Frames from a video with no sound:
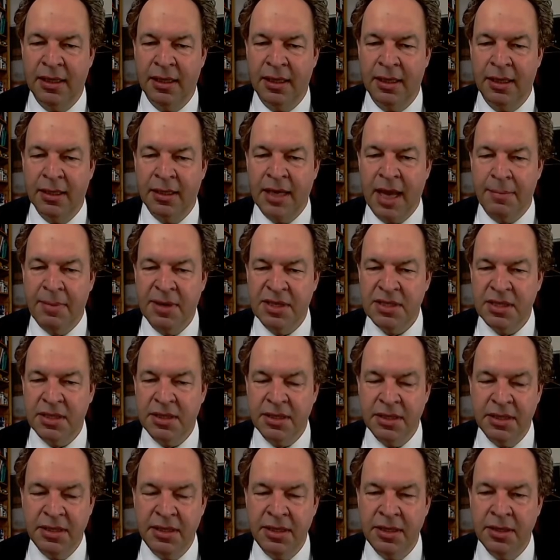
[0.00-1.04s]

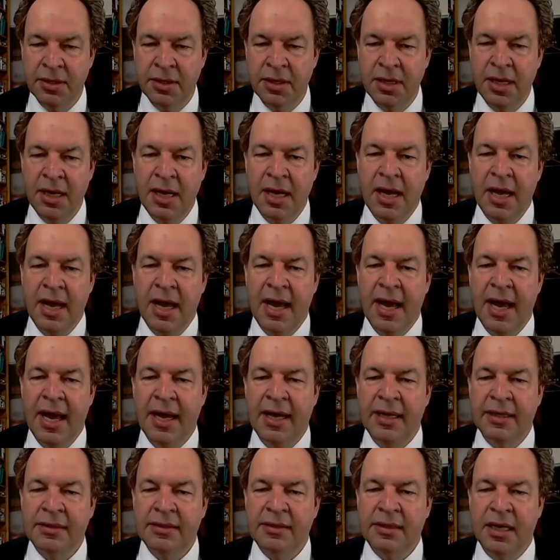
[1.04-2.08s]
capacity here.
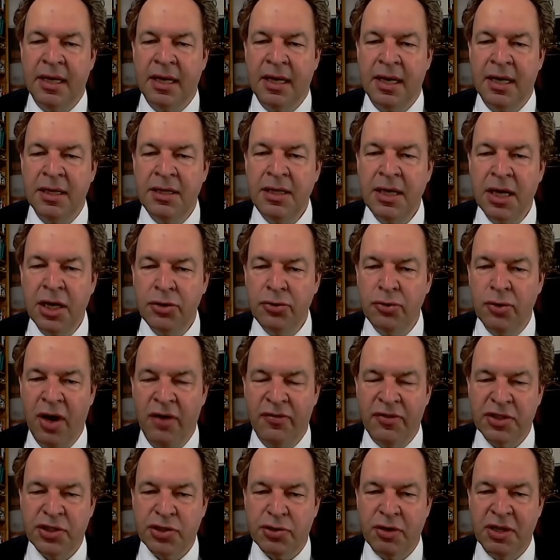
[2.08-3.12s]
And here you have
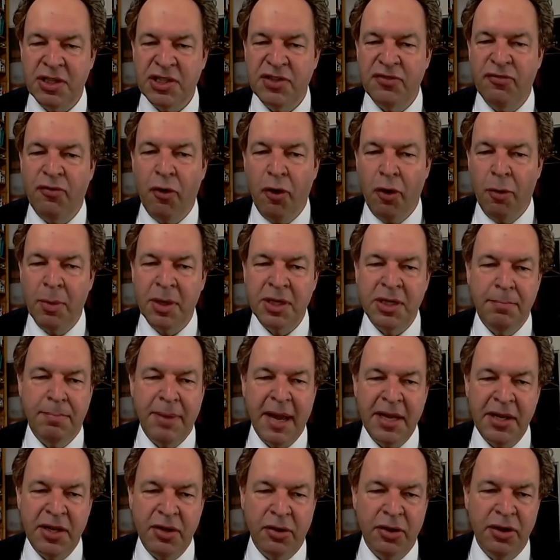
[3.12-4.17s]
a transformer,
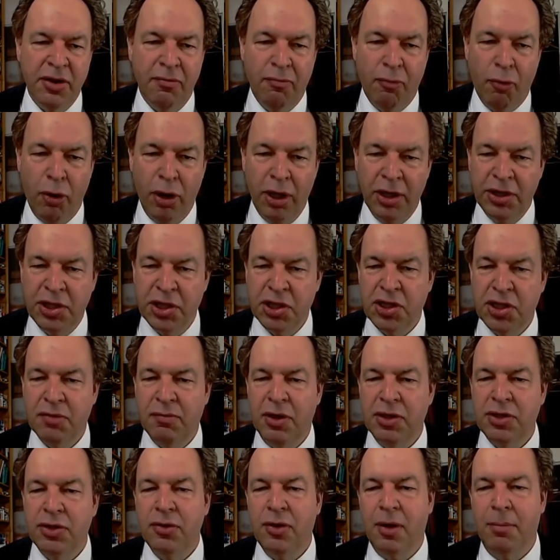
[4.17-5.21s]
depending on the voltage
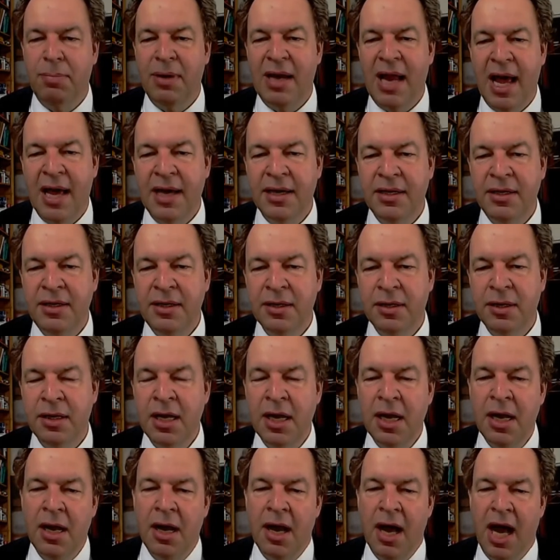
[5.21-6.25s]
what you apply here,
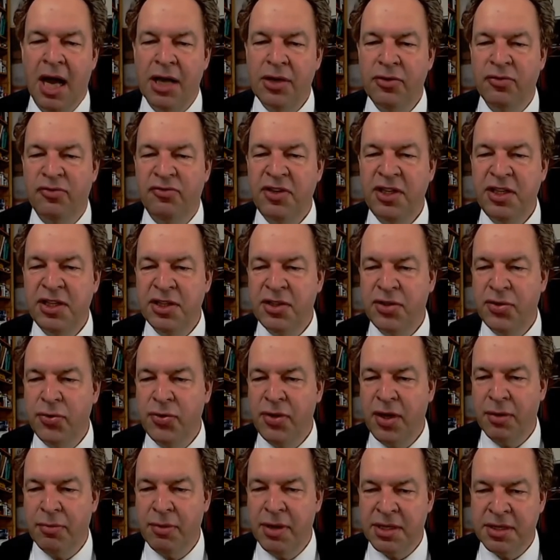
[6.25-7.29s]
you feed into
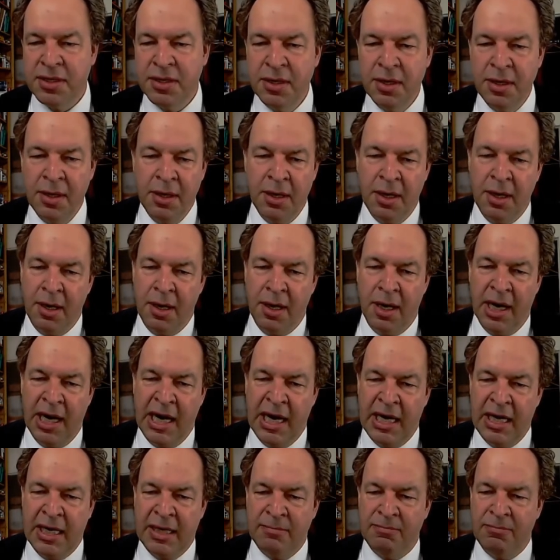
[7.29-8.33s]
the grid.
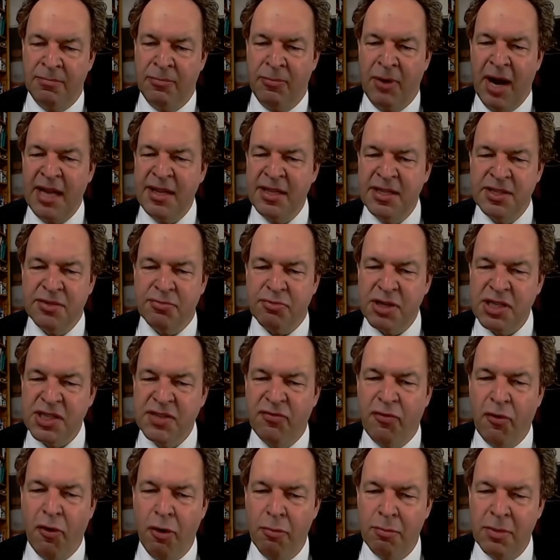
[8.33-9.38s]
While this
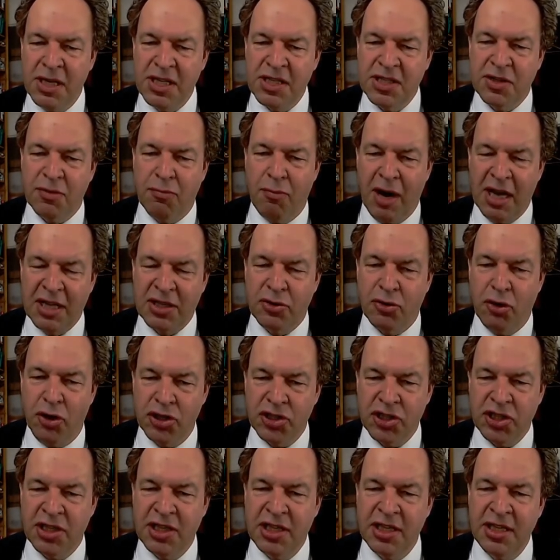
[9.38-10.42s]
transformer is quite
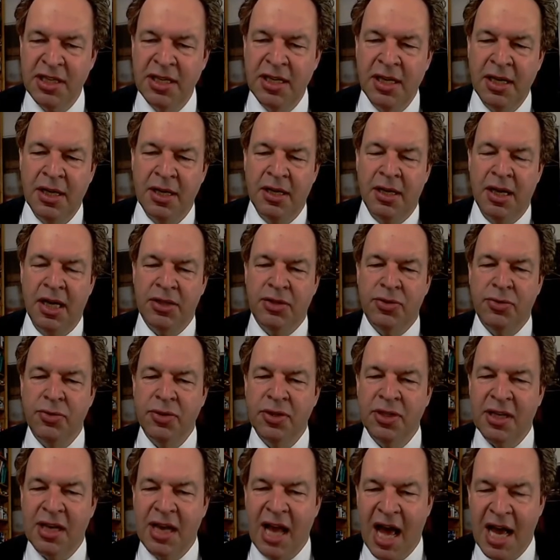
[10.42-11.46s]
costly, during
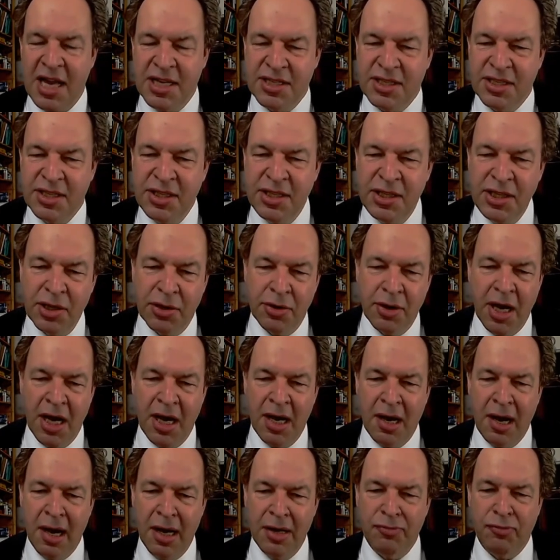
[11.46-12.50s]
the last year
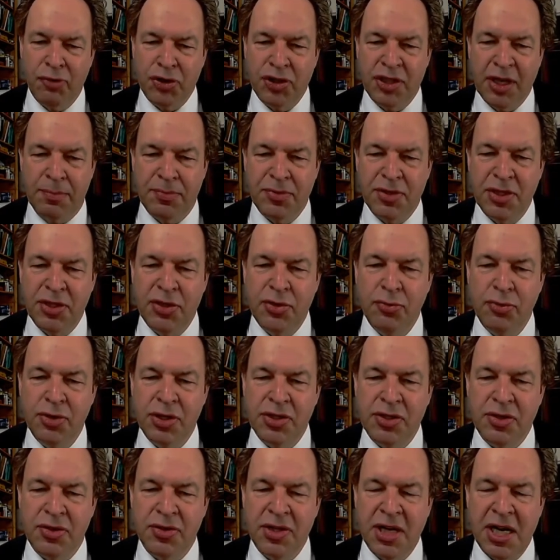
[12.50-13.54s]
it was substituted,
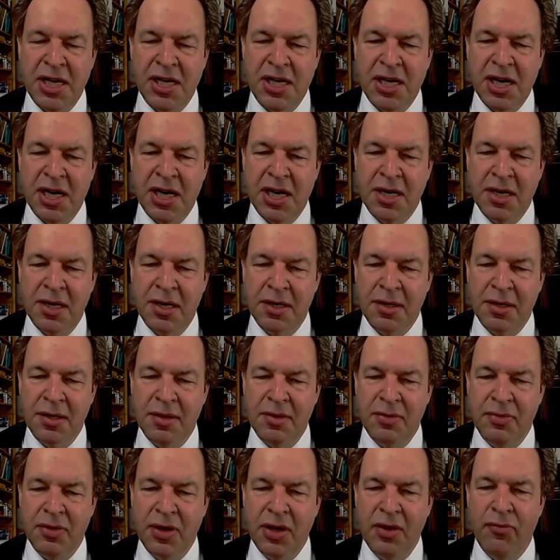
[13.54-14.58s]
so
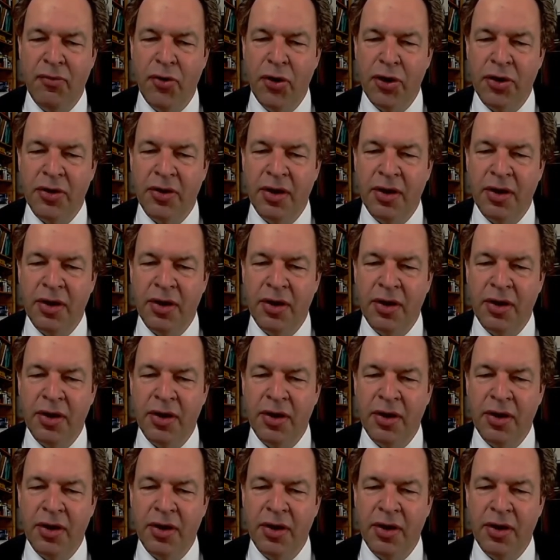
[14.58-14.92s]
they work